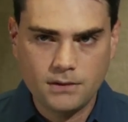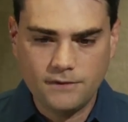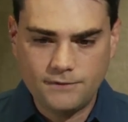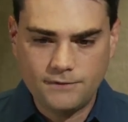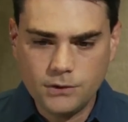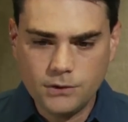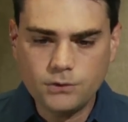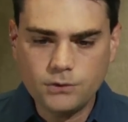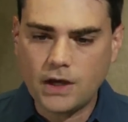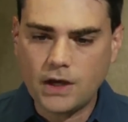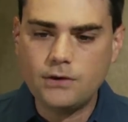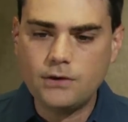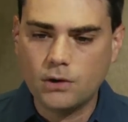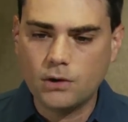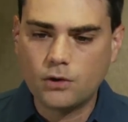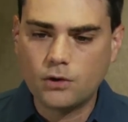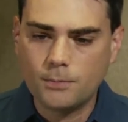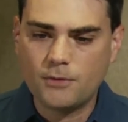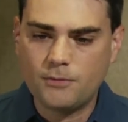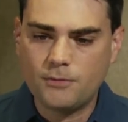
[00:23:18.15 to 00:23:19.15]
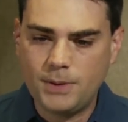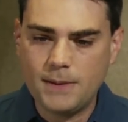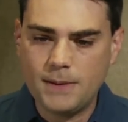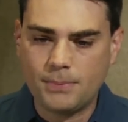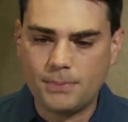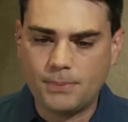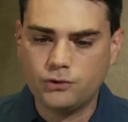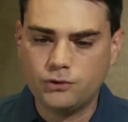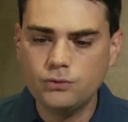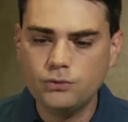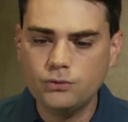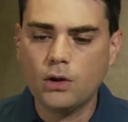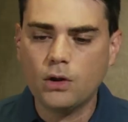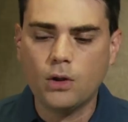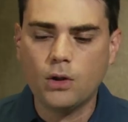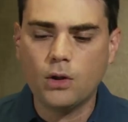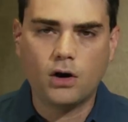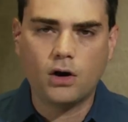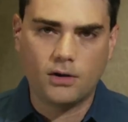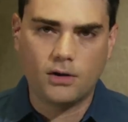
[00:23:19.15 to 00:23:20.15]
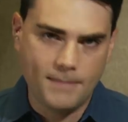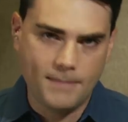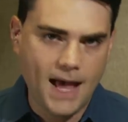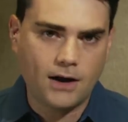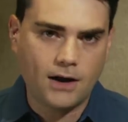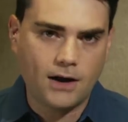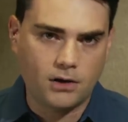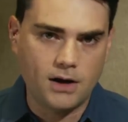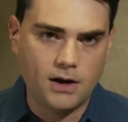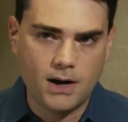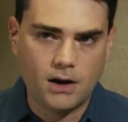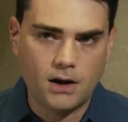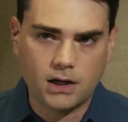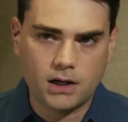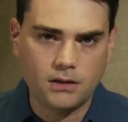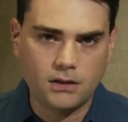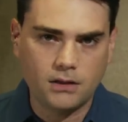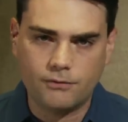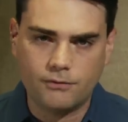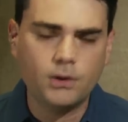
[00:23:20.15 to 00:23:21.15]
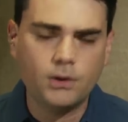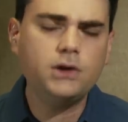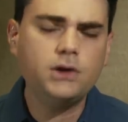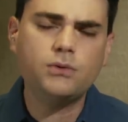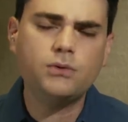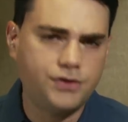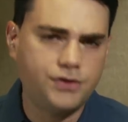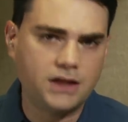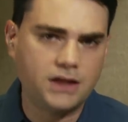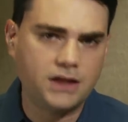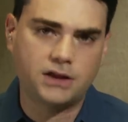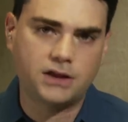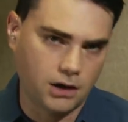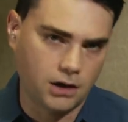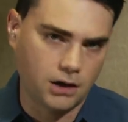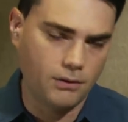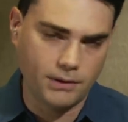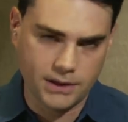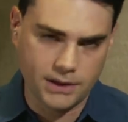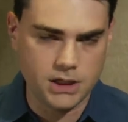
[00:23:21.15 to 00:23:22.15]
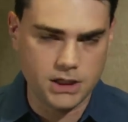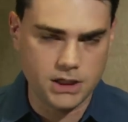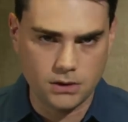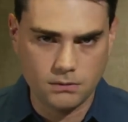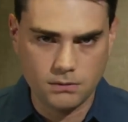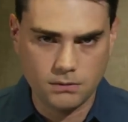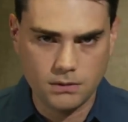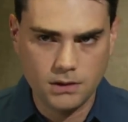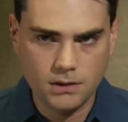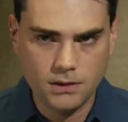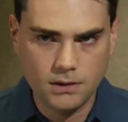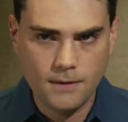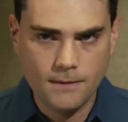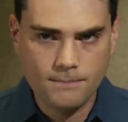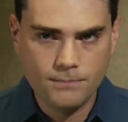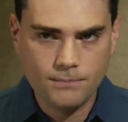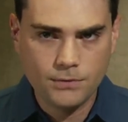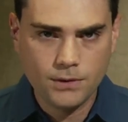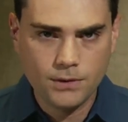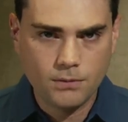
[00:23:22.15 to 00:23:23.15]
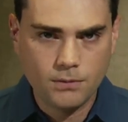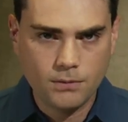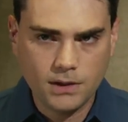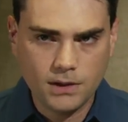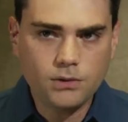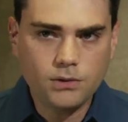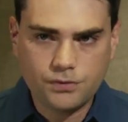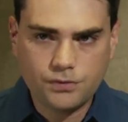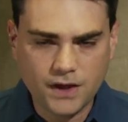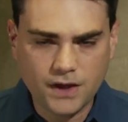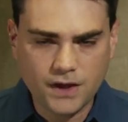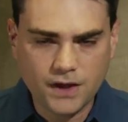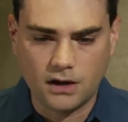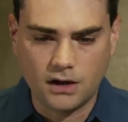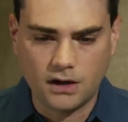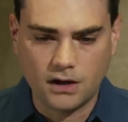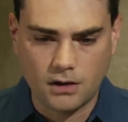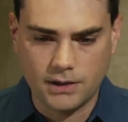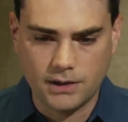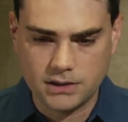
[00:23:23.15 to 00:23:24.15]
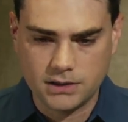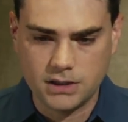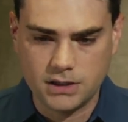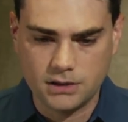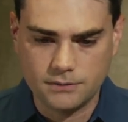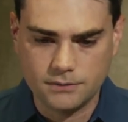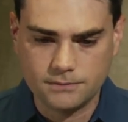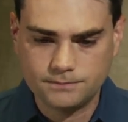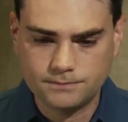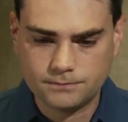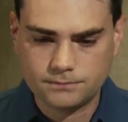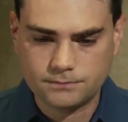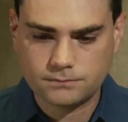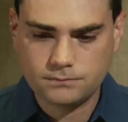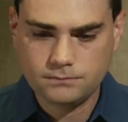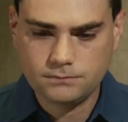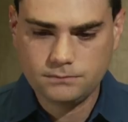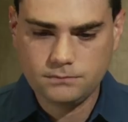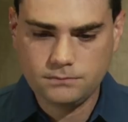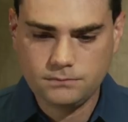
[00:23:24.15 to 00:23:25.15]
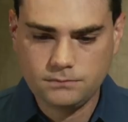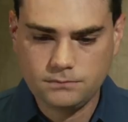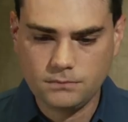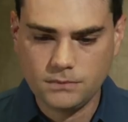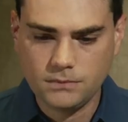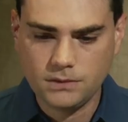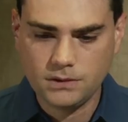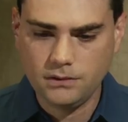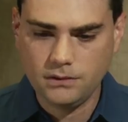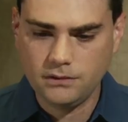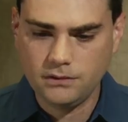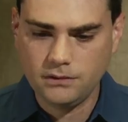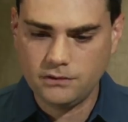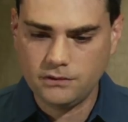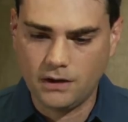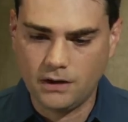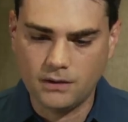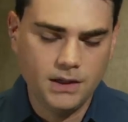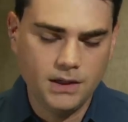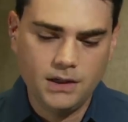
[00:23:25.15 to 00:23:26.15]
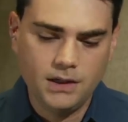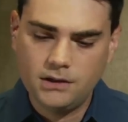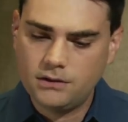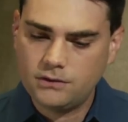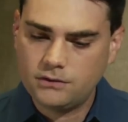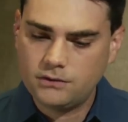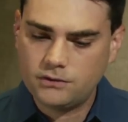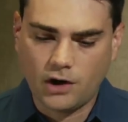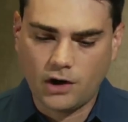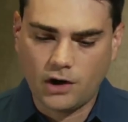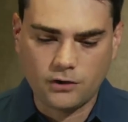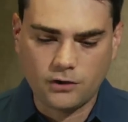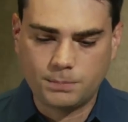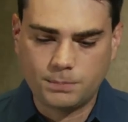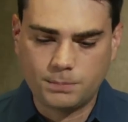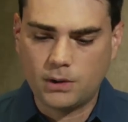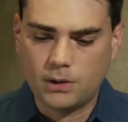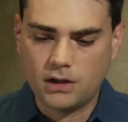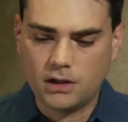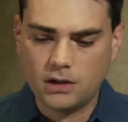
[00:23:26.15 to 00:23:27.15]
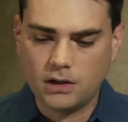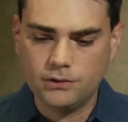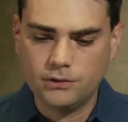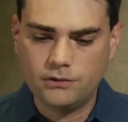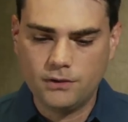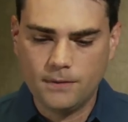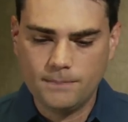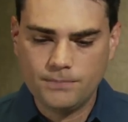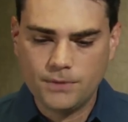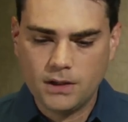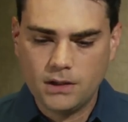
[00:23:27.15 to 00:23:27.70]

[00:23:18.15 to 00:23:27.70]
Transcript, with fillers: If you say to a group of people, you no longer matter in American life, what do you think they're going to do? What do you think they're going to do? So Charles Blow concludes,